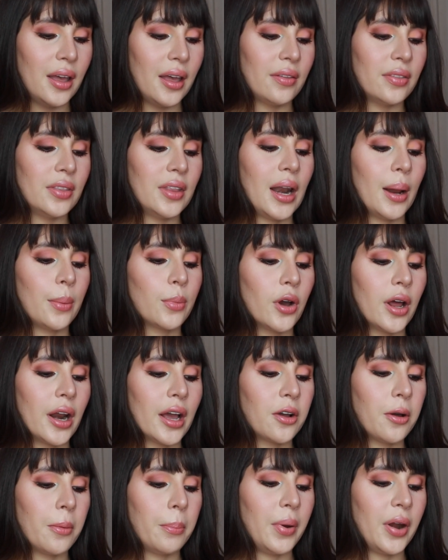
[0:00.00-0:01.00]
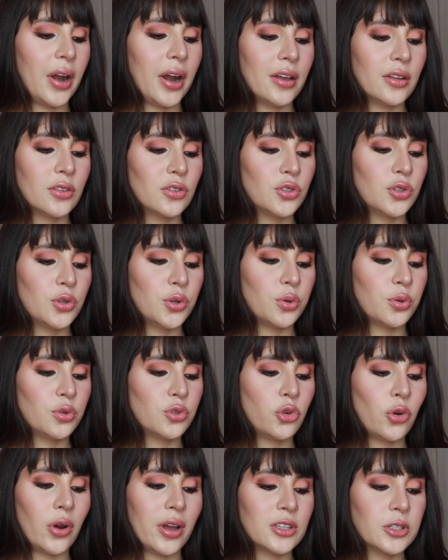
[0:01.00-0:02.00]
Then I'm gonna compare it to
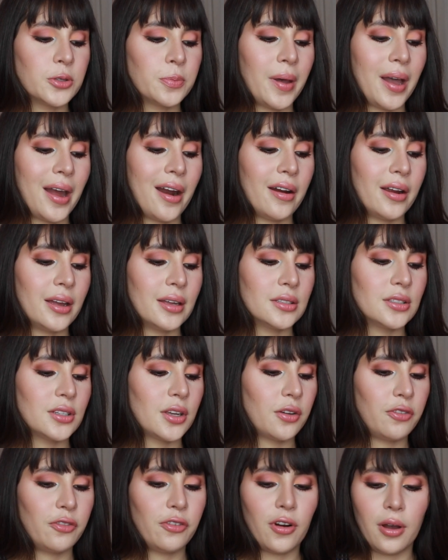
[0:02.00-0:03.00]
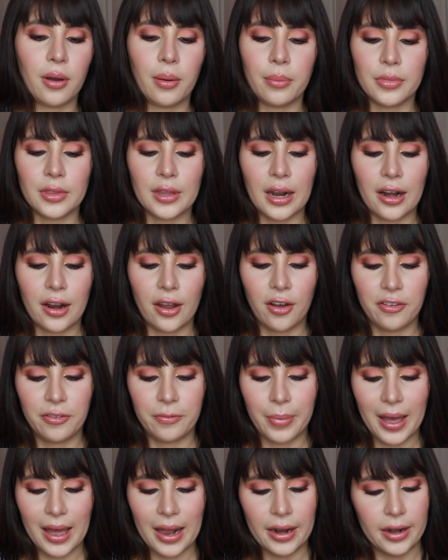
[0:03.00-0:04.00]
Transparent from the
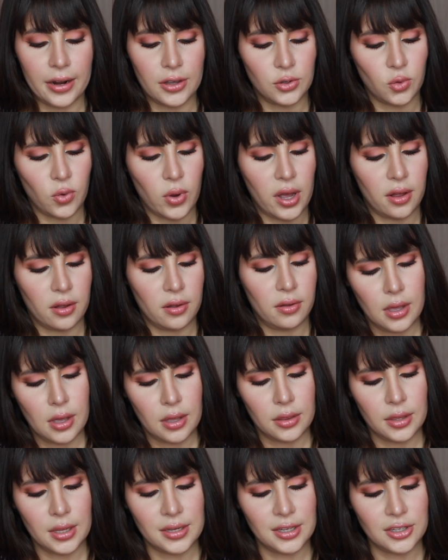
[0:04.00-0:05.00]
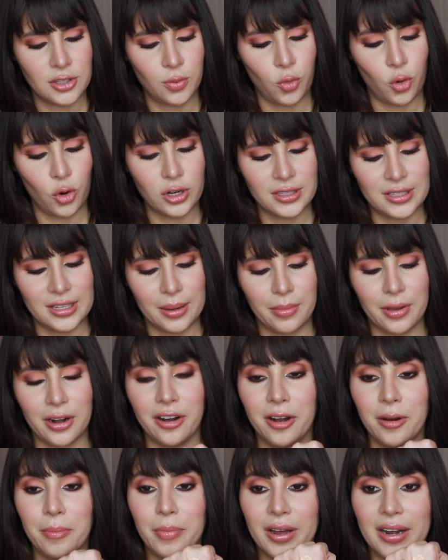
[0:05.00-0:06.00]
Love palette as well. This is more
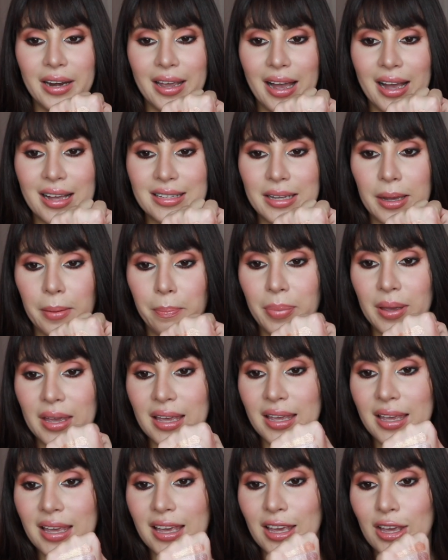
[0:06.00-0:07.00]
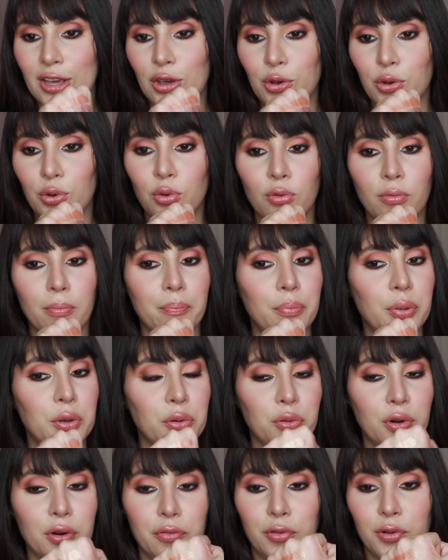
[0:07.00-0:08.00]
similar, but it has a pinky hue,
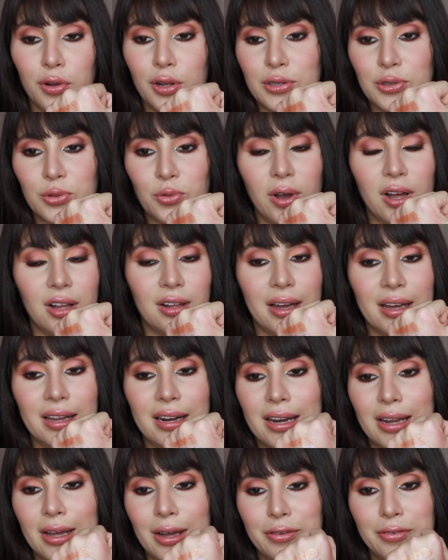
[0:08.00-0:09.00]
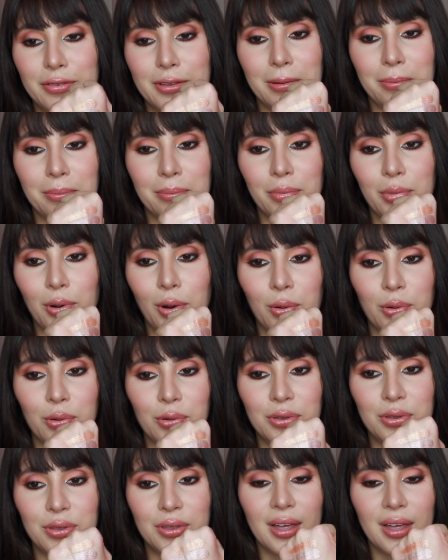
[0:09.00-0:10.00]
beautiful as well. I love them both.